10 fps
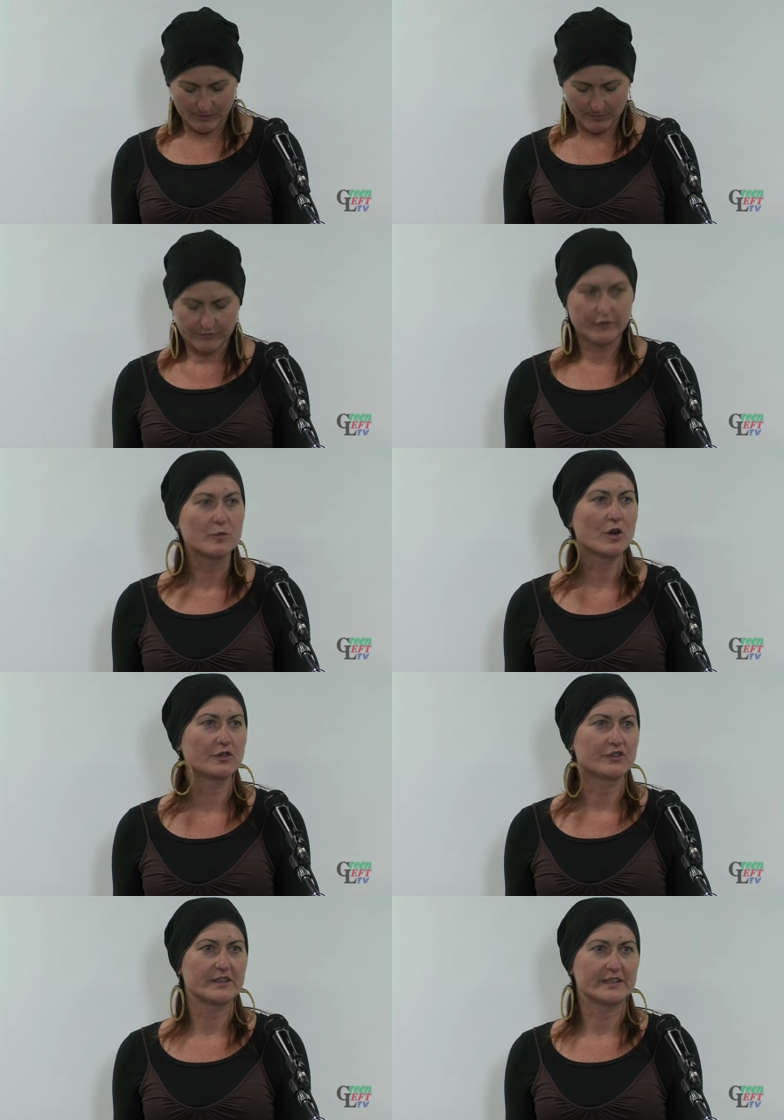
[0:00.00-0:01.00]
them from
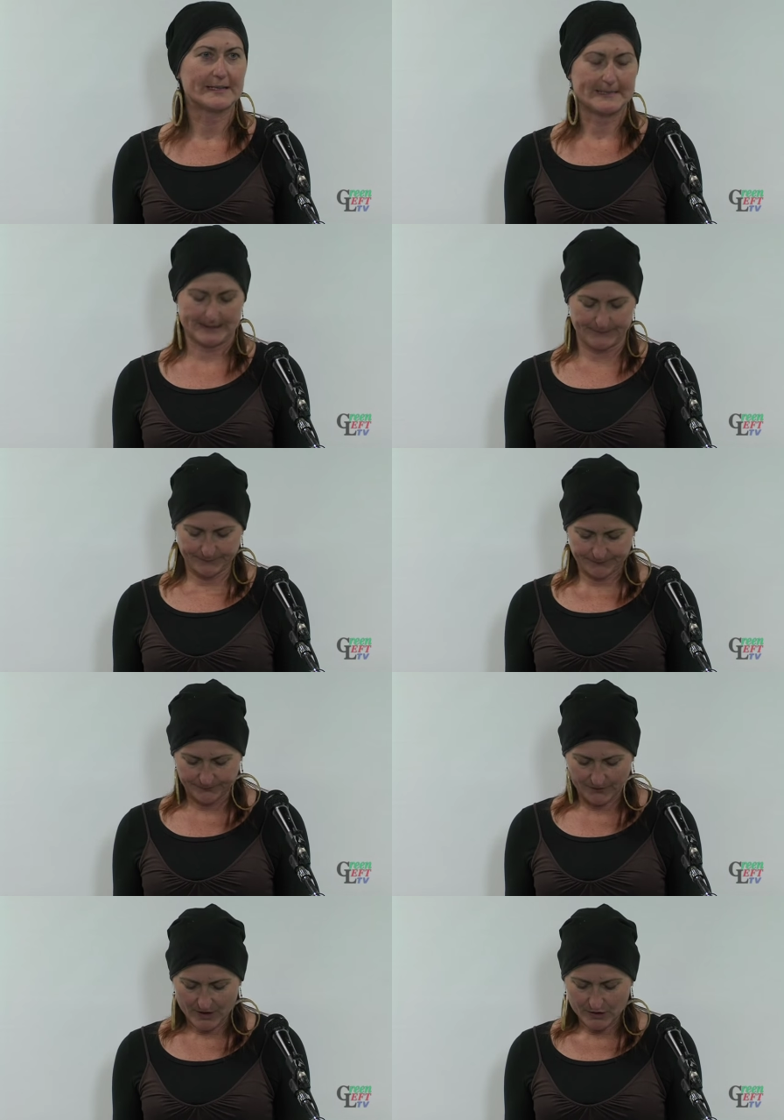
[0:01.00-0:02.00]
consciousness.
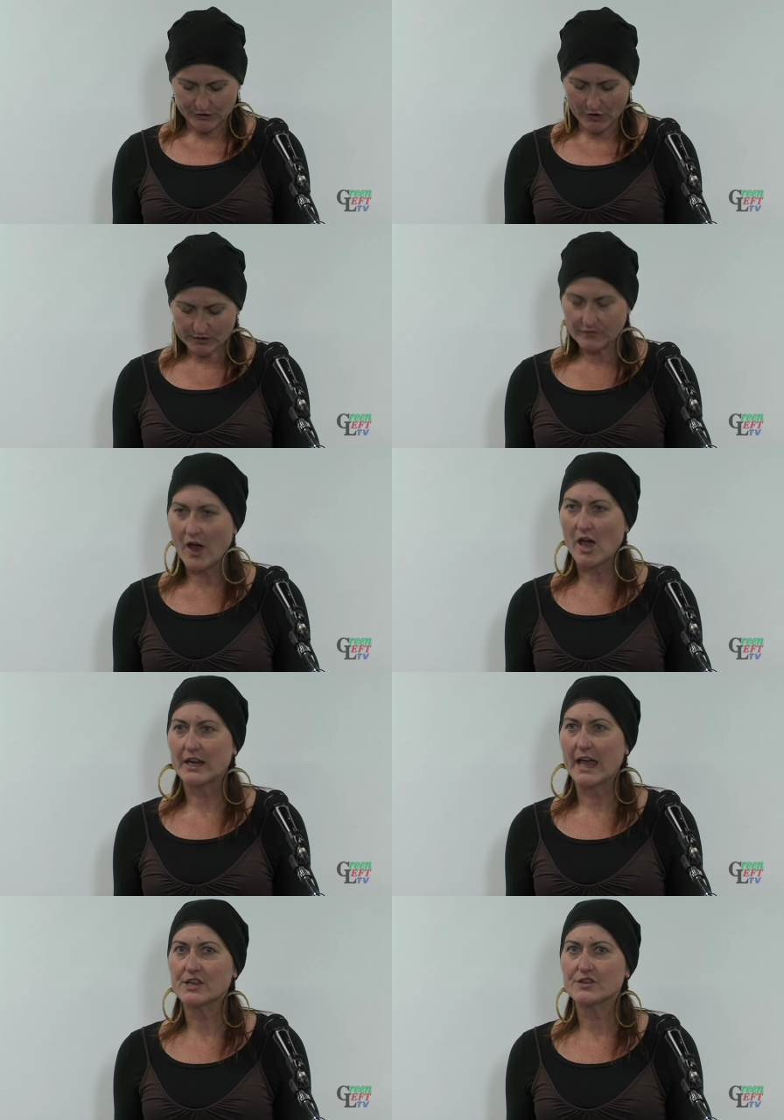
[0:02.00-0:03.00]
Certain
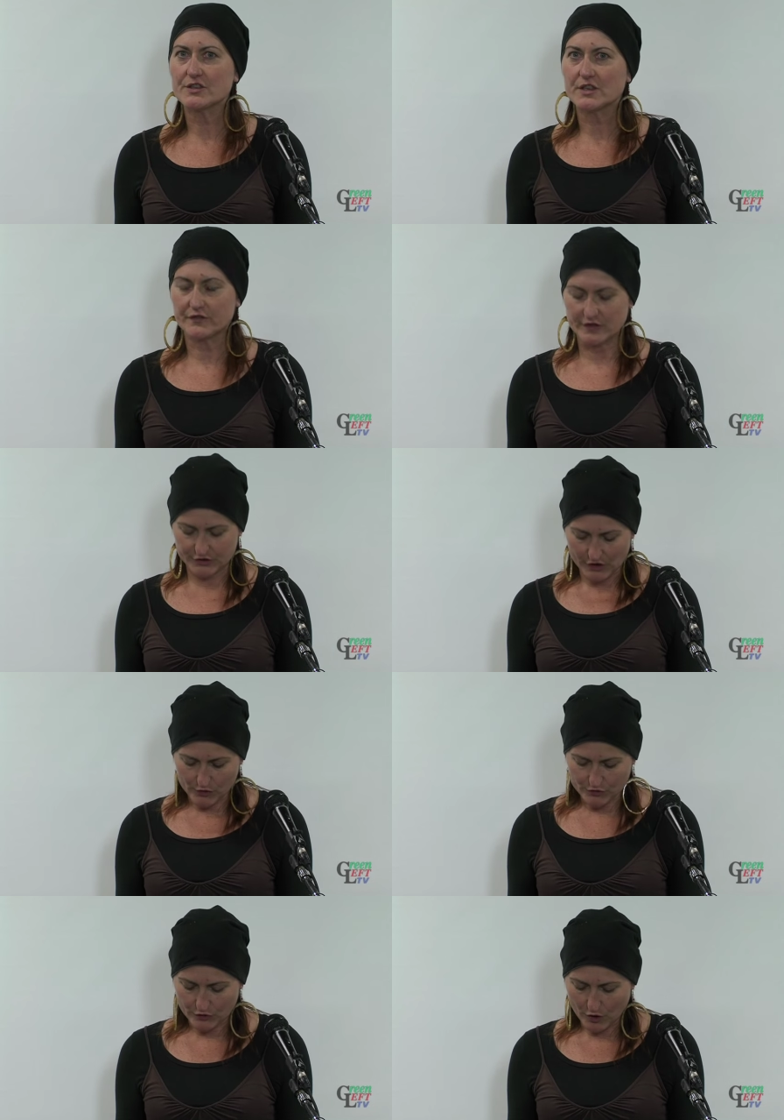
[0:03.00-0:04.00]
violations of the
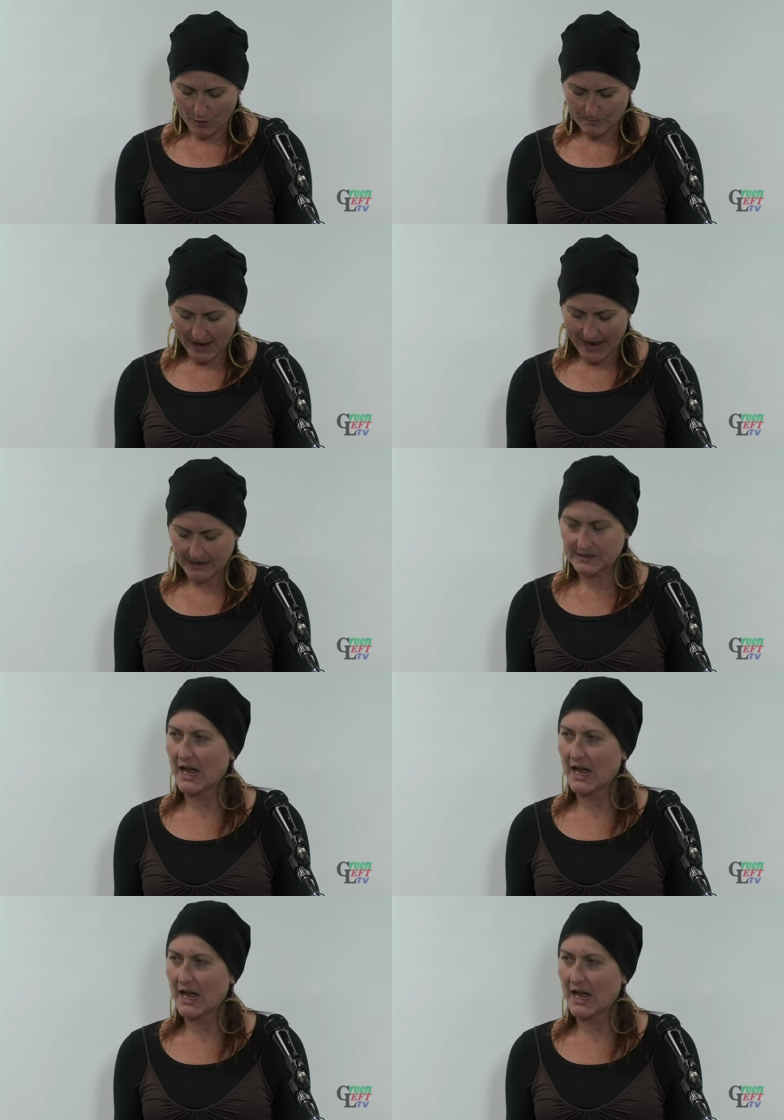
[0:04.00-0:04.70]
social compact